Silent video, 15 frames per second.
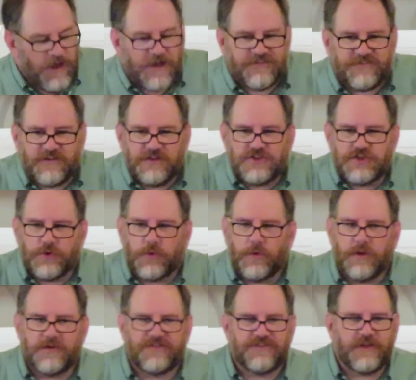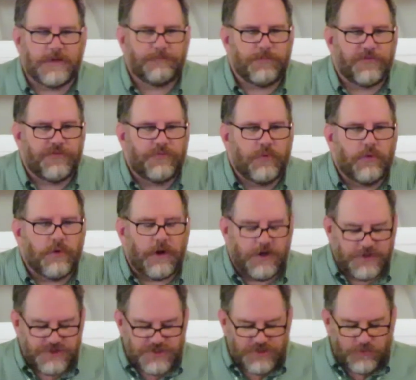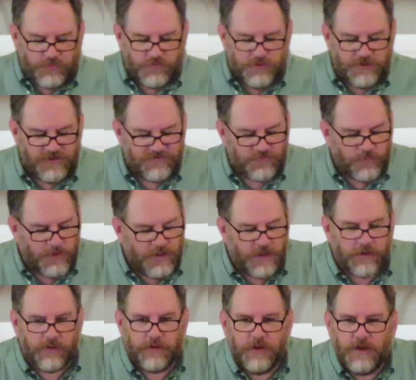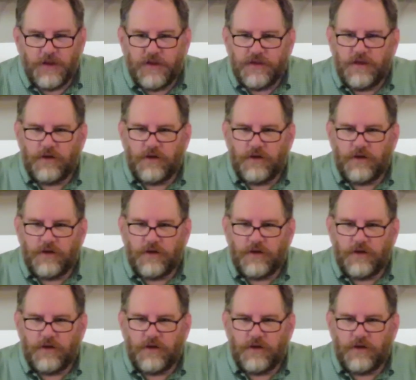I see joy set before our children as well.